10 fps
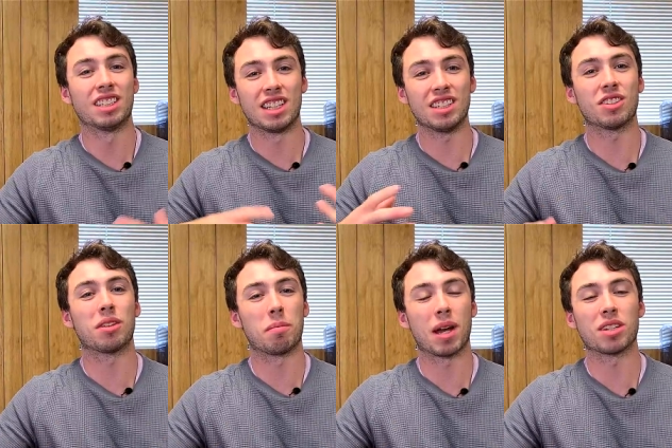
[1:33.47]
These are
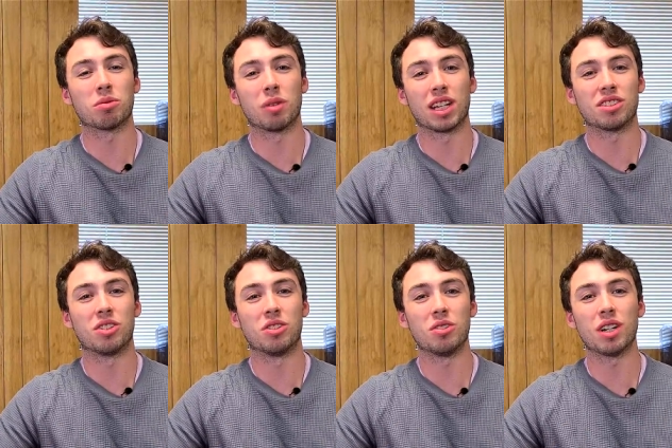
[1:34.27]
the best ways to
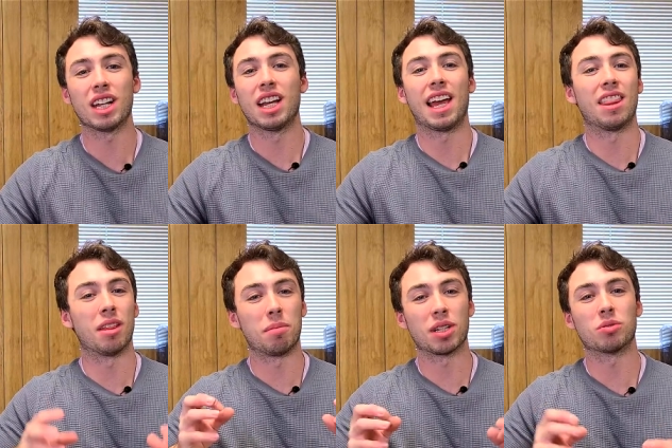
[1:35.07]
do it and
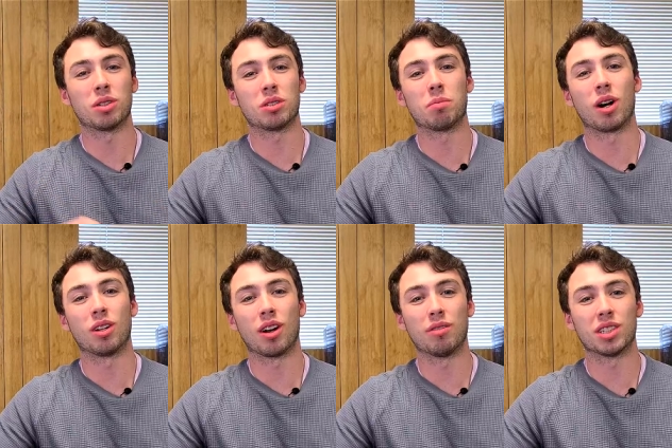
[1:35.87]
the best ways to model
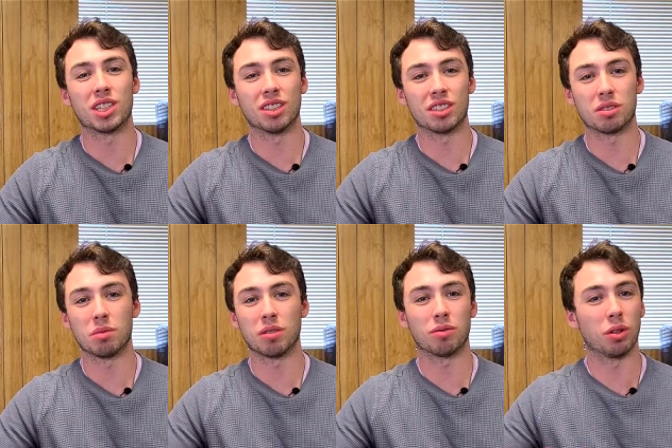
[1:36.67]
our facilities to
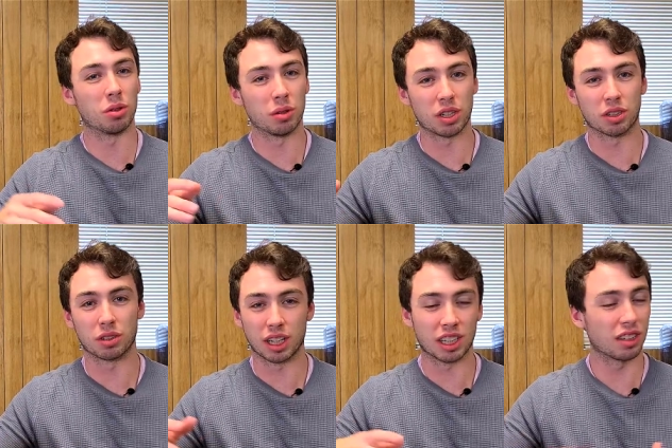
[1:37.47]
meet flow duration
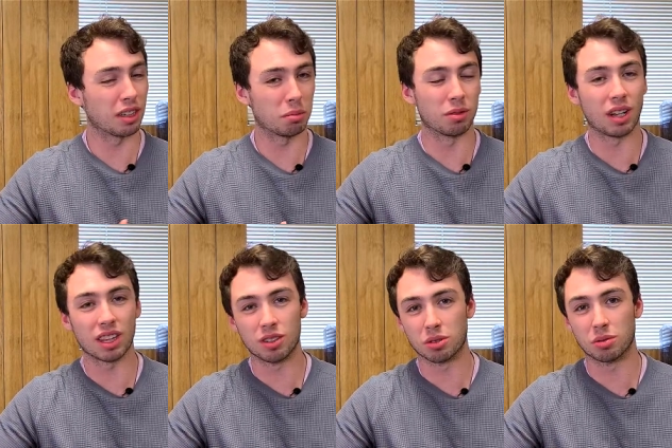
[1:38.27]
criteria, prevent
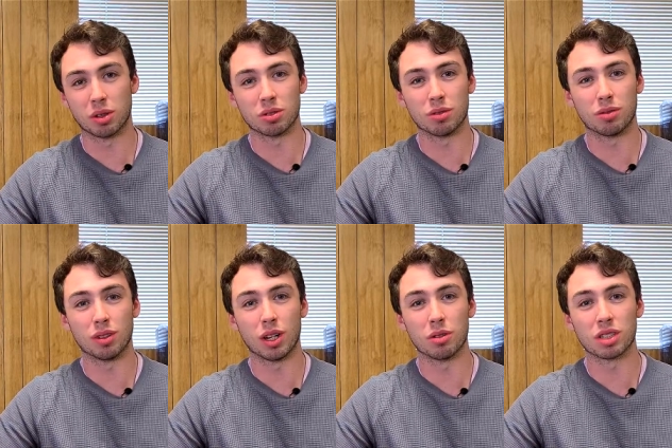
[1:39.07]
those erosive
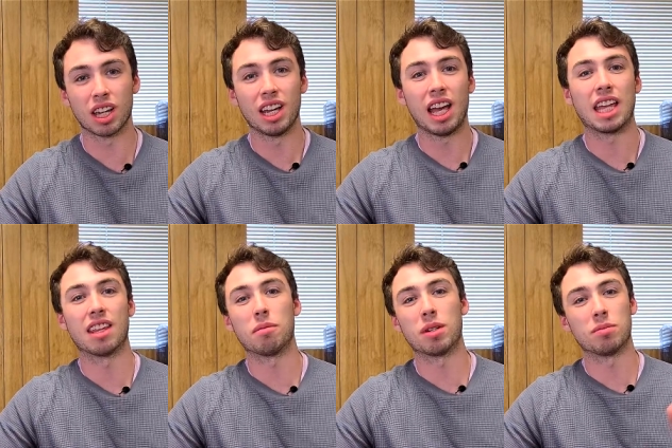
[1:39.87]
flows, and
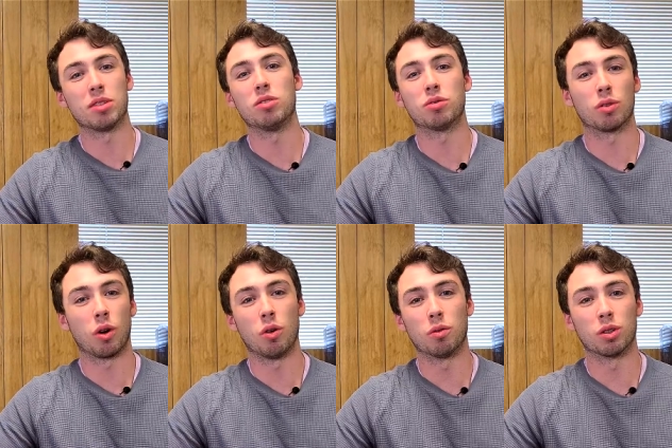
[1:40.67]
they've been used for
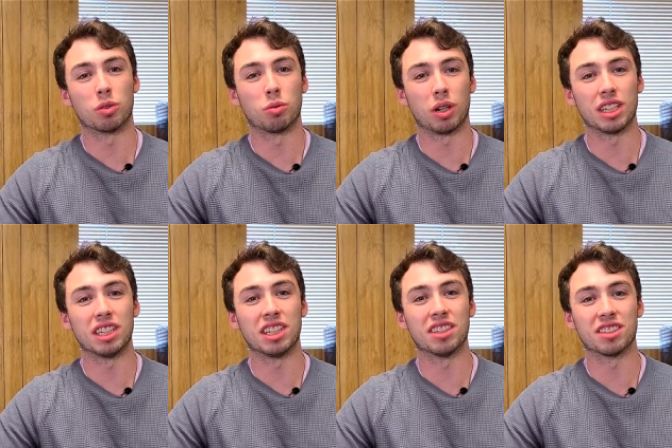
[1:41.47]
over 20
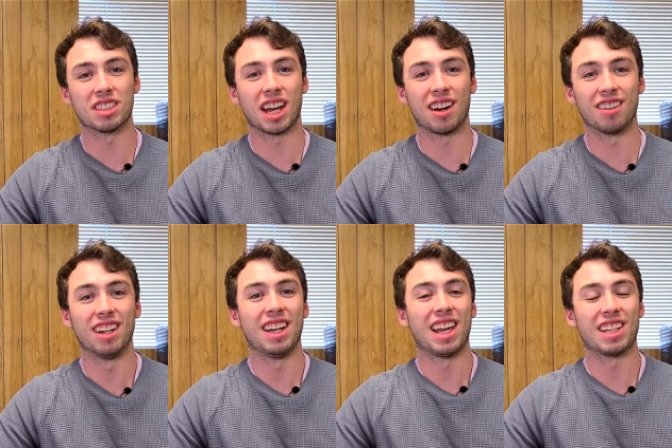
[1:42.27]
years now
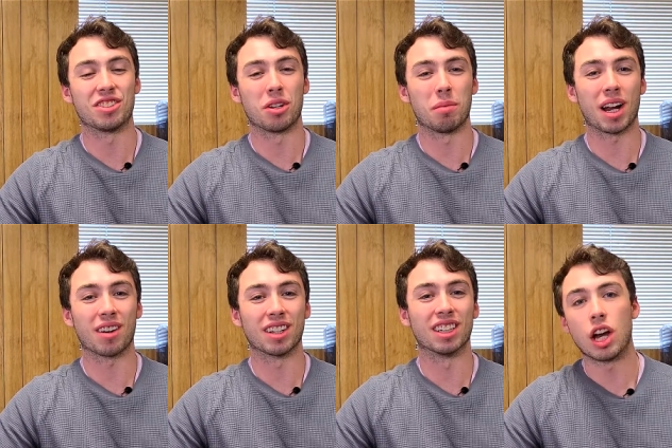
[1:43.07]
in some areas.